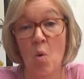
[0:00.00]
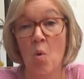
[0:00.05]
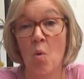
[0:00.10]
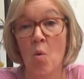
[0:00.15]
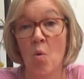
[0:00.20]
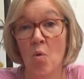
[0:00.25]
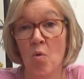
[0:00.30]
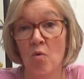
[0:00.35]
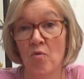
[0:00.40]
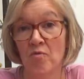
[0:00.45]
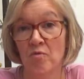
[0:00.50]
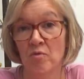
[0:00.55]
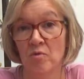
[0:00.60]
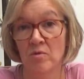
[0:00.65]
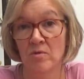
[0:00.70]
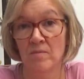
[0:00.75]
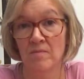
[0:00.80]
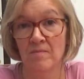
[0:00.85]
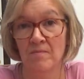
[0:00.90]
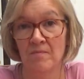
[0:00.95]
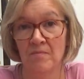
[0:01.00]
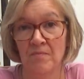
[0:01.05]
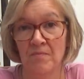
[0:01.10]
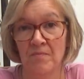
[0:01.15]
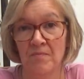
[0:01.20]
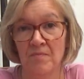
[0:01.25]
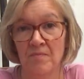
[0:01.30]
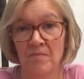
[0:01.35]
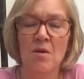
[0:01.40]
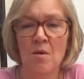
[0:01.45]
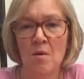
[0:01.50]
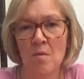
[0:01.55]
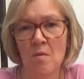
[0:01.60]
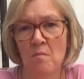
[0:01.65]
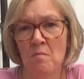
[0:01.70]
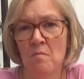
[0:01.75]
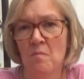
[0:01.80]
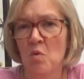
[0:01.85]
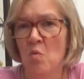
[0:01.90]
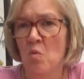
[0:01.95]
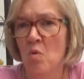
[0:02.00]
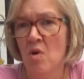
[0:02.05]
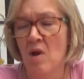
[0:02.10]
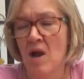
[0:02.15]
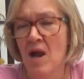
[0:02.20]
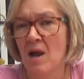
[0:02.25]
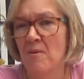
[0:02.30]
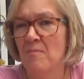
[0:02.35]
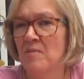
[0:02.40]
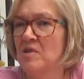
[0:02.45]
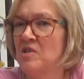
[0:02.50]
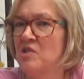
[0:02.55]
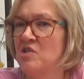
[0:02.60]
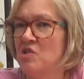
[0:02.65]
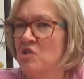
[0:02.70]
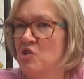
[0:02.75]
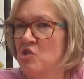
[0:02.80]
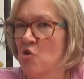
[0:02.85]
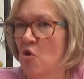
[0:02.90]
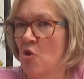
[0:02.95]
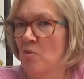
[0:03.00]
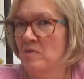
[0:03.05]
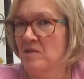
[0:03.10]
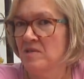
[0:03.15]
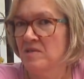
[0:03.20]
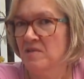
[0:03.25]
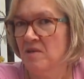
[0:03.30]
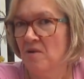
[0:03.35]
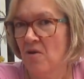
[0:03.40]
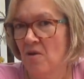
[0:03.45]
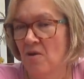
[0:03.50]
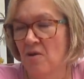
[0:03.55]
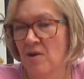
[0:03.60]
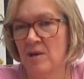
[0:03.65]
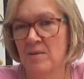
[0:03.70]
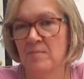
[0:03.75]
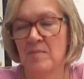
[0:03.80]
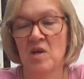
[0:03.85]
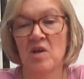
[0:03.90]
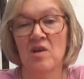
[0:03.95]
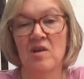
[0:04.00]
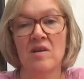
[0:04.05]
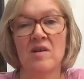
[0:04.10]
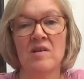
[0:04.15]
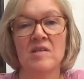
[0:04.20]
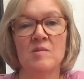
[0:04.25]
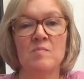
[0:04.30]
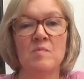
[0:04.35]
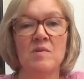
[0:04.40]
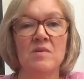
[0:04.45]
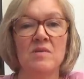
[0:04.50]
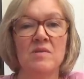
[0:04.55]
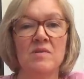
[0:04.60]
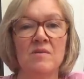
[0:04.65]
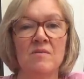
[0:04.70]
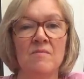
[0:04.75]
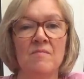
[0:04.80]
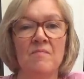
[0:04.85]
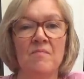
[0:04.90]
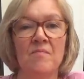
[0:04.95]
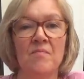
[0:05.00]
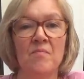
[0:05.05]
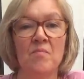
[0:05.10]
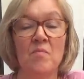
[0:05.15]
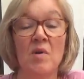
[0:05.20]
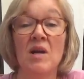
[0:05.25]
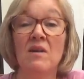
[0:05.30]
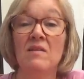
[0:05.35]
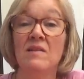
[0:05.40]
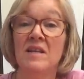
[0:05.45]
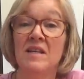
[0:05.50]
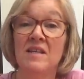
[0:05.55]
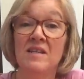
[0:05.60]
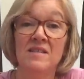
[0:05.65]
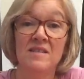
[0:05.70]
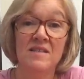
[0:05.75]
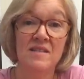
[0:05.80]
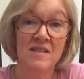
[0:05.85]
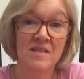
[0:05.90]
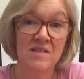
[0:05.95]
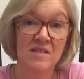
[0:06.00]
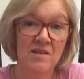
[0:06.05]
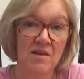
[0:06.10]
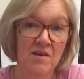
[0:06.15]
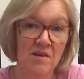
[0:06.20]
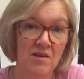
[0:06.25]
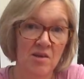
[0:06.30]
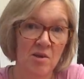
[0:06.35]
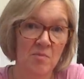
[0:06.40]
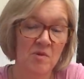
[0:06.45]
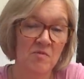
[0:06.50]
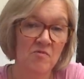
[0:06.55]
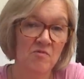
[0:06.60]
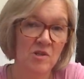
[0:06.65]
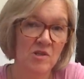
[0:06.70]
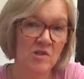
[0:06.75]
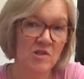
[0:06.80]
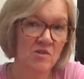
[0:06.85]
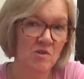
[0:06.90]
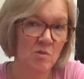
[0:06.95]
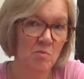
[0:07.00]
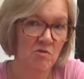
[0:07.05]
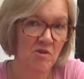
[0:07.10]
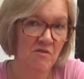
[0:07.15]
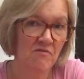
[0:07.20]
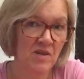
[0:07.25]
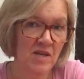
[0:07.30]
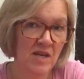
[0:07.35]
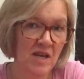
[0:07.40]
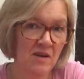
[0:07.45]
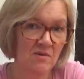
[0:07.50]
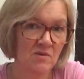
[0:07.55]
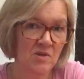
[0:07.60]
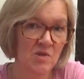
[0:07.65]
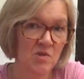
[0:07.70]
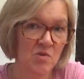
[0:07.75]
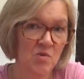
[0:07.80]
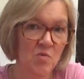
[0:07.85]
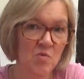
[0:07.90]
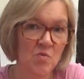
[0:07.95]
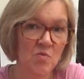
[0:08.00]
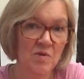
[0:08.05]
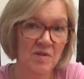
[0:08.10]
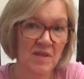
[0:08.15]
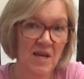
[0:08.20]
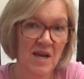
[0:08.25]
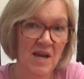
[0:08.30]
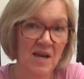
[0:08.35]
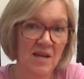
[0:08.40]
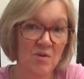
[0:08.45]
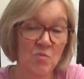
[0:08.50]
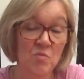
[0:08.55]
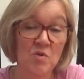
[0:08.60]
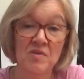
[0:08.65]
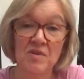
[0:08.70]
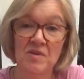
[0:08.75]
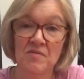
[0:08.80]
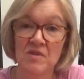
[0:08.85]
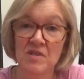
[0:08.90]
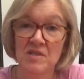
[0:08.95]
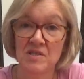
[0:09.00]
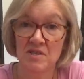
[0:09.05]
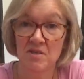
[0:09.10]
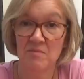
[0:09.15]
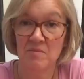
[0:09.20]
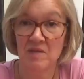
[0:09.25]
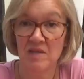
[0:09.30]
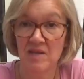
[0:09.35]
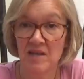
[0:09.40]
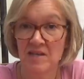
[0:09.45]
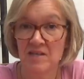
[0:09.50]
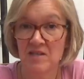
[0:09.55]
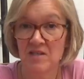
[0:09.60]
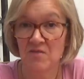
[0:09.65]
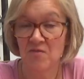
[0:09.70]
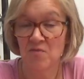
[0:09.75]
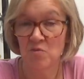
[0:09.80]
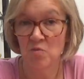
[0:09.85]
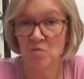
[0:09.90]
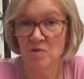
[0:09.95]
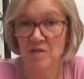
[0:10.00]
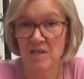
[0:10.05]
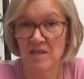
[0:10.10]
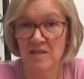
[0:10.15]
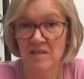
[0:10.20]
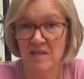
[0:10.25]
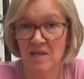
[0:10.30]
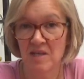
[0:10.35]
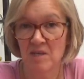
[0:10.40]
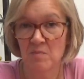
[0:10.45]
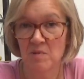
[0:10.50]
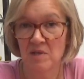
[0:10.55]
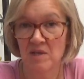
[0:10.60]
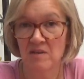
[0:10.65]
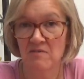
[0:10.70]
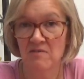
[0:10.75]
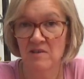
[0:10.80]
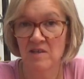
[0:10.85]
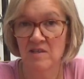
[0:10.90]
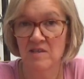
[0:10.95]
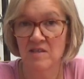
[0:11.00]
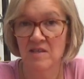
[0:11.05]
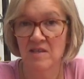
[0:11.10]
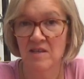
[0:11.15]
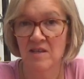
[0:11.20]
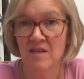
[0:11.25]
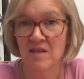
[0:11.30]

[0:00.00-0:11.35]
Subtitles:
Awful. But what happened to Thomas Keim, her husband? Well, he did turn up in front of the Privy Council with Anne within the stipulated 14-day period.